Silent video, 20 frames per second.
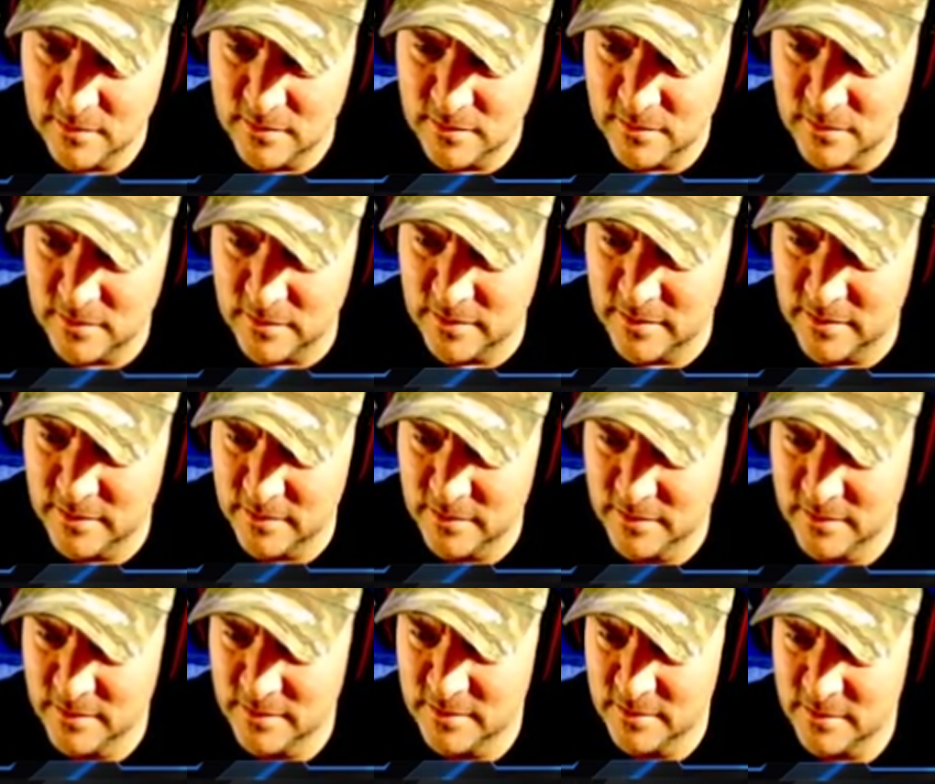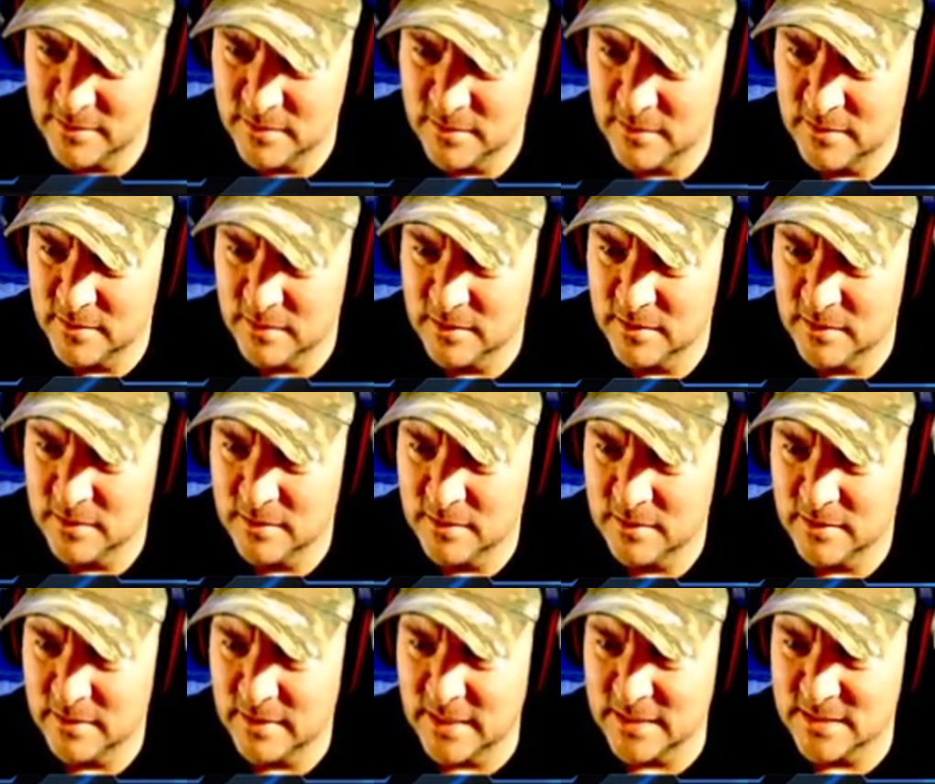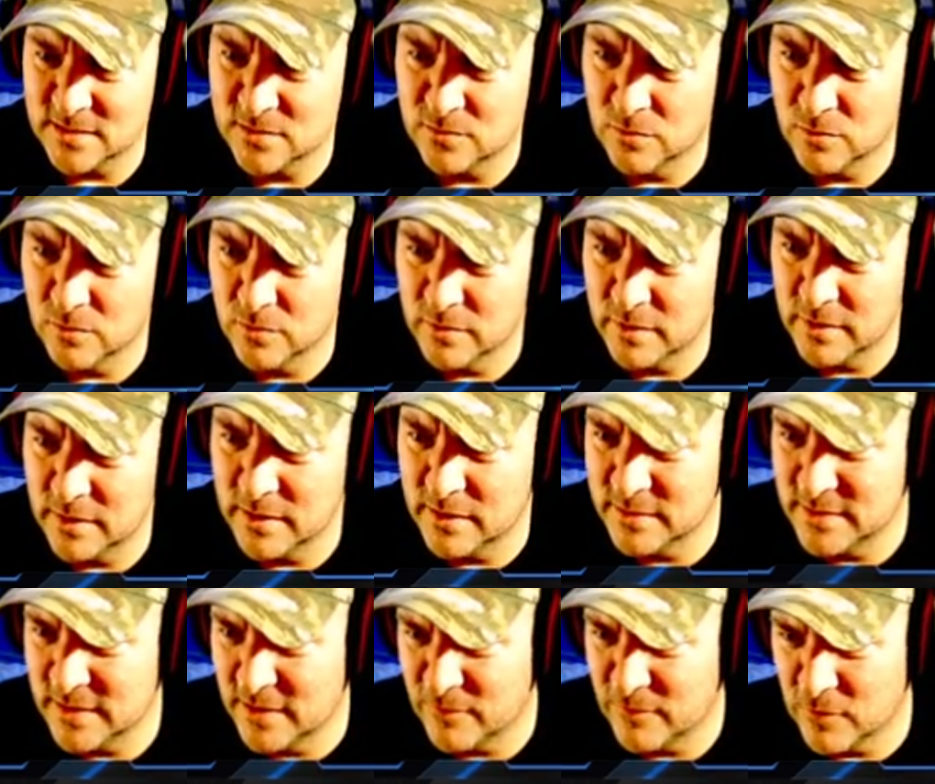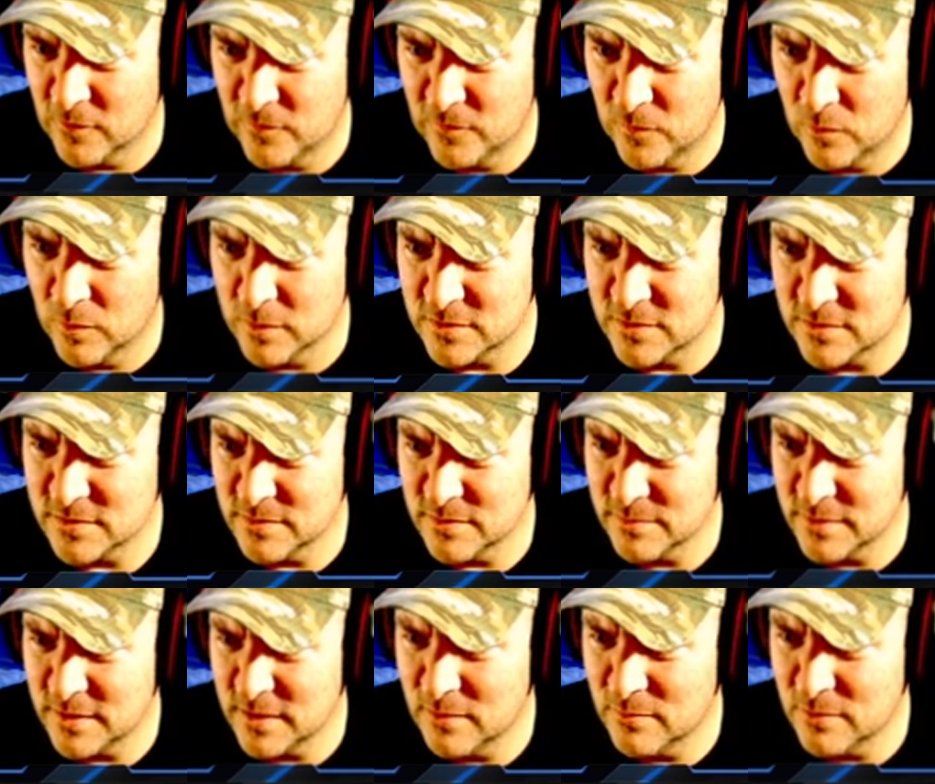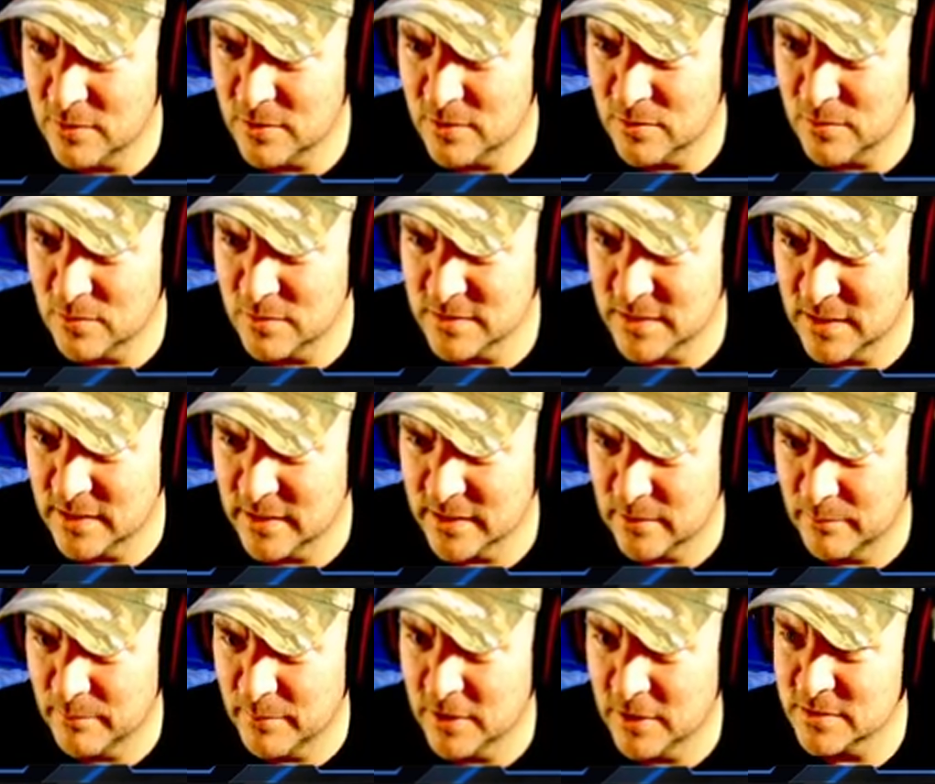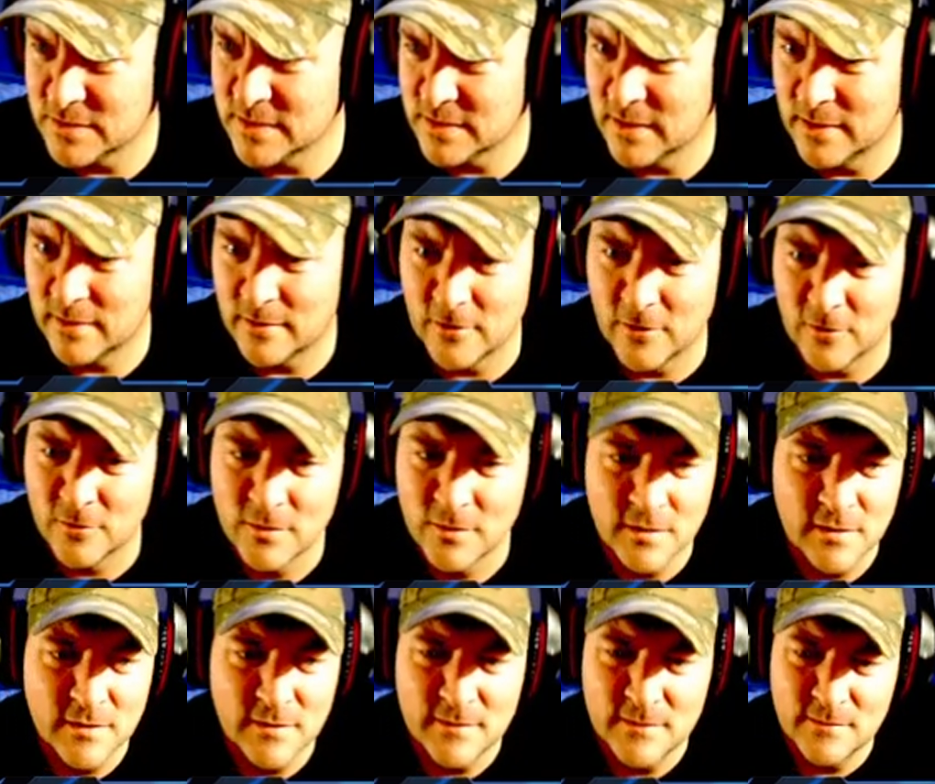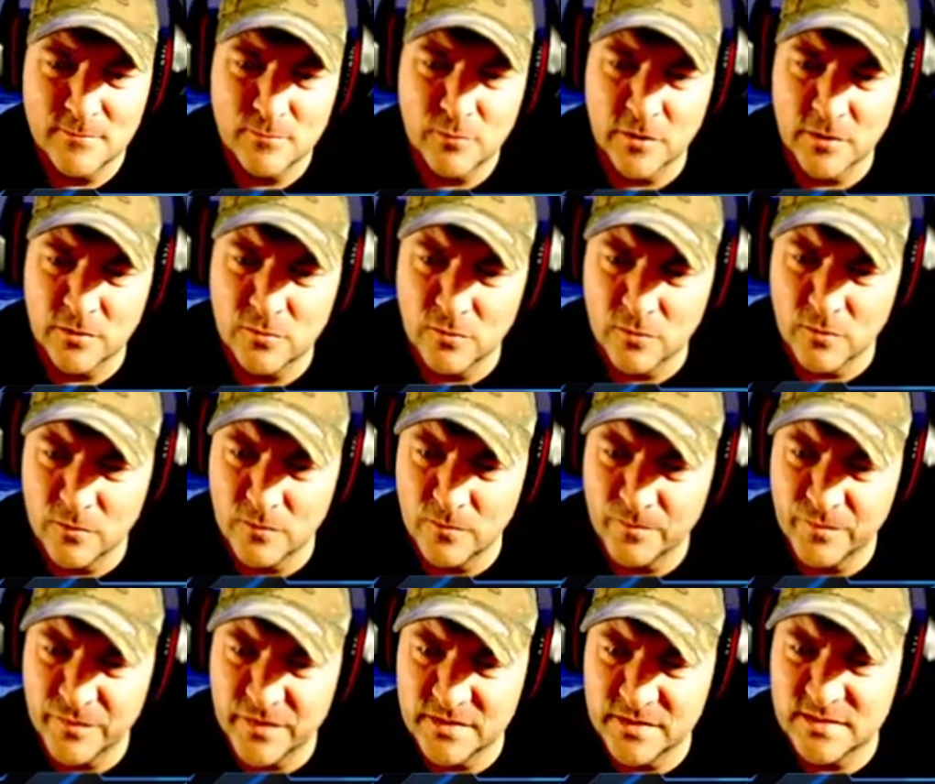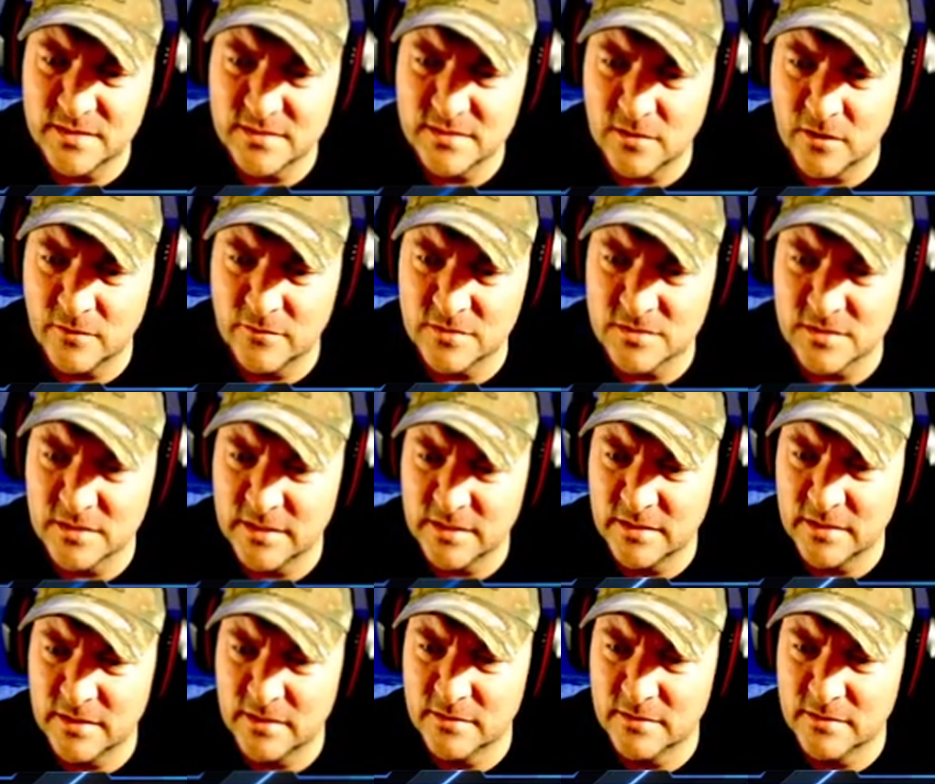Huh. That's cool. Is that for forts or something, I wonder? Or is that like a American thing? I don't know. Pretty cool. This is obviously